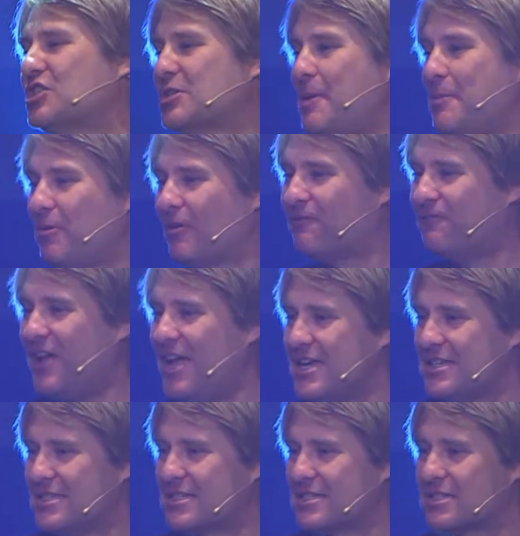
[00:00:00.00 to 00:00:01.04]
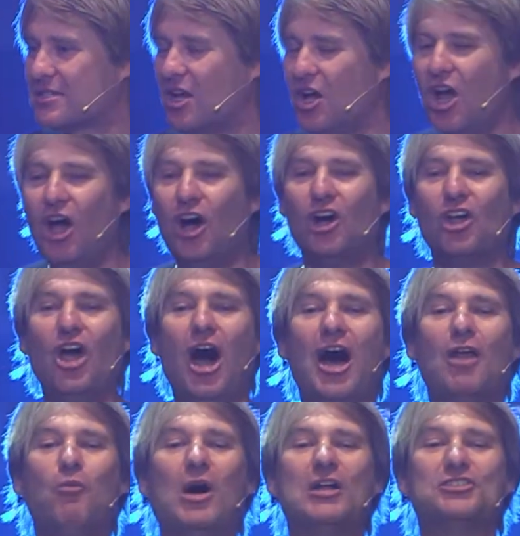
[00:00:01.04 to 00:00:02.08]
that people face,
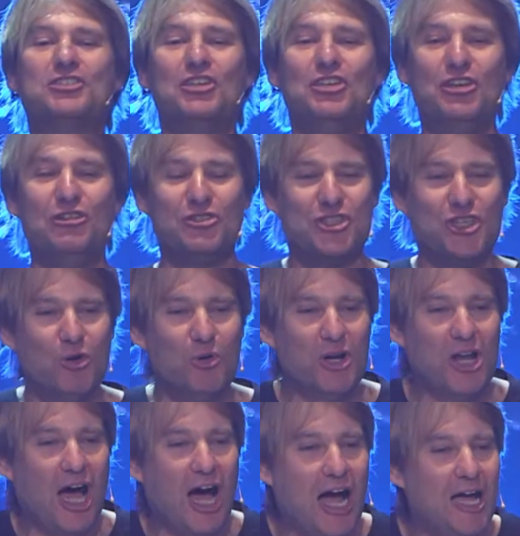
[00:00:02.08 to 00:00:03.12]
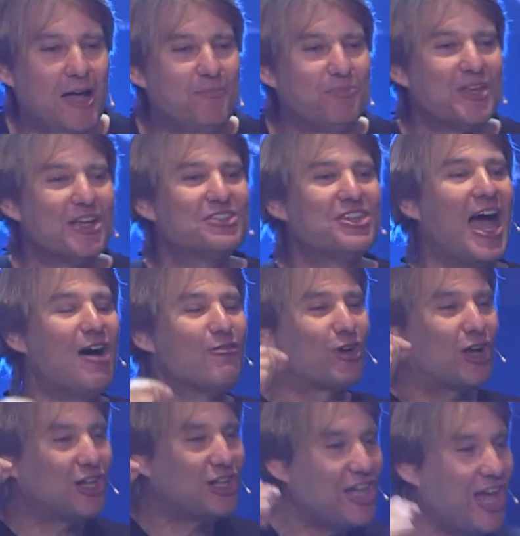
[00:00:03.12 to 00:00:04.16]
God wants to use you and I to have
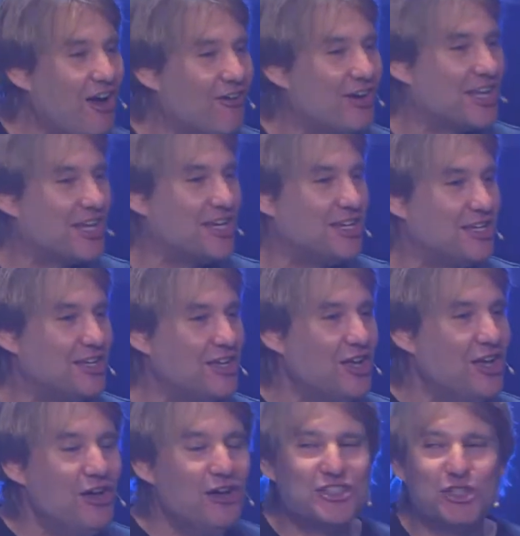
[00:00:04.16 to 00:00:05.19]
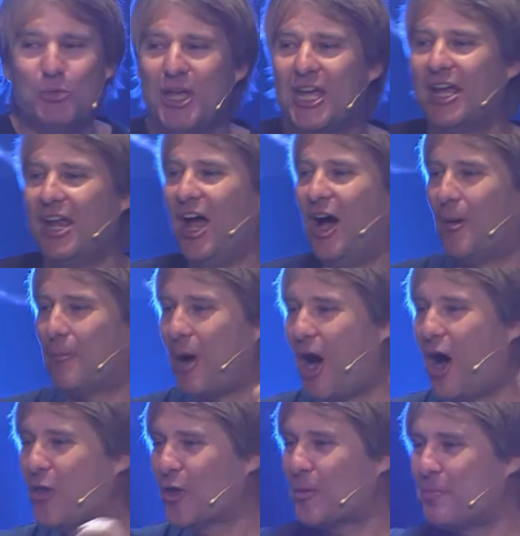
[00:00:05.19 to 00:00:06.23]
clarity so we can help
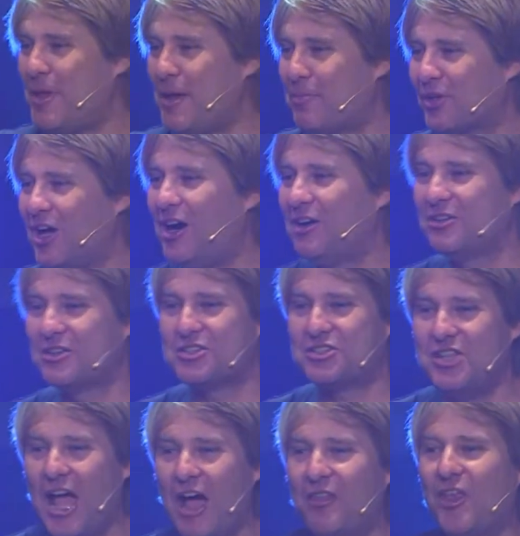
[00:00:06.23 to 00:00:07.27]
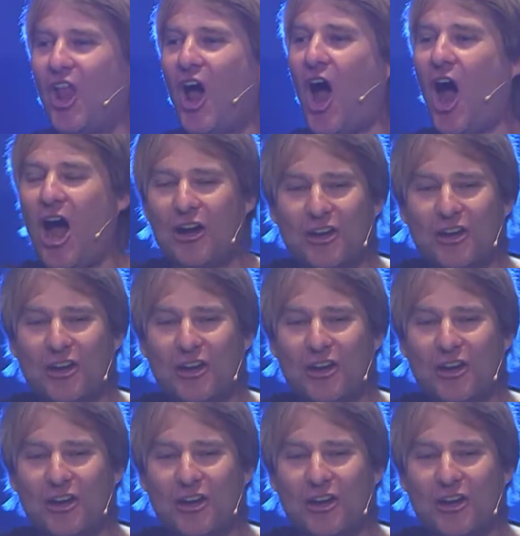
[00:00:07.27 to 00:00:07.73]
other people understand that our